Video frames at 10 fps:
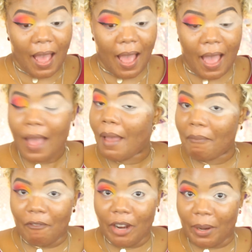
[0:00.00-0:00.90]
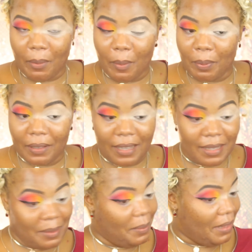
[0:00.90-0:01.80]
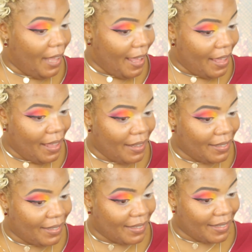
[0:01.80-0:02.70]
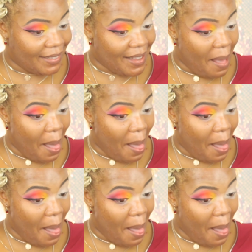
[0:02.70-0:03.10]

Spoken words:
I'm very well pleased with this.